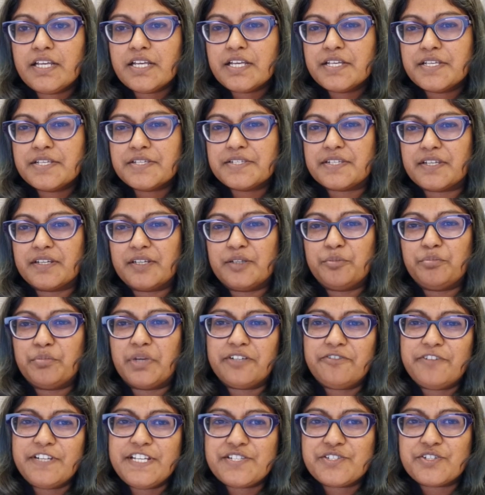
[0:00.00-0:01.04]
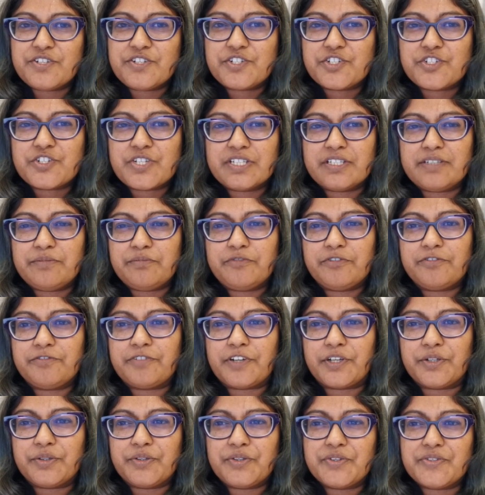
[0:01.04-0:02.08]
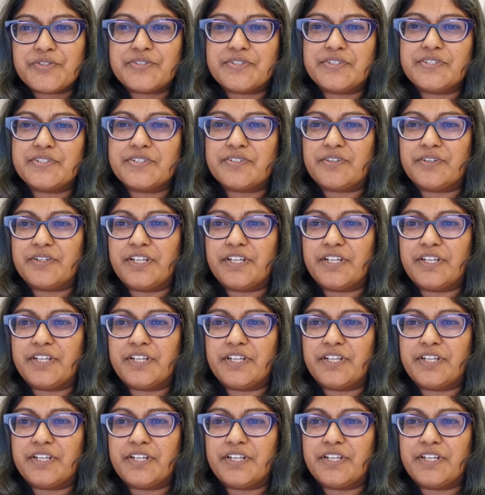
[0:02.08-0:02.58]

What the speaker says: So my research team focuses